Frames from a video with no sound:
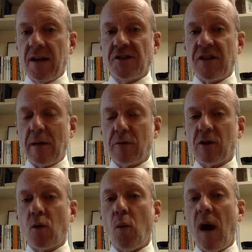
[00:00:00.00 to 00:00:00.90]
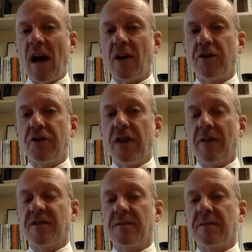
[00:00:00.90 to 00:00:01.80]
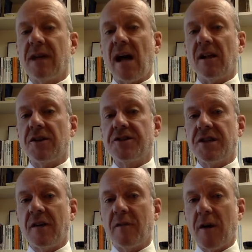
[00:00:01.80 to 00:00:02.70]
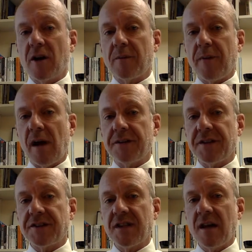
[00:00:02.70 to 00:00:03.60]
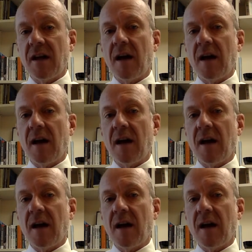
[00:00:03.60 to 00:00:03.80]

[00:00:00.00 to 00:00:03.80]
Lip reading: So that required you to have some knowledge of American politics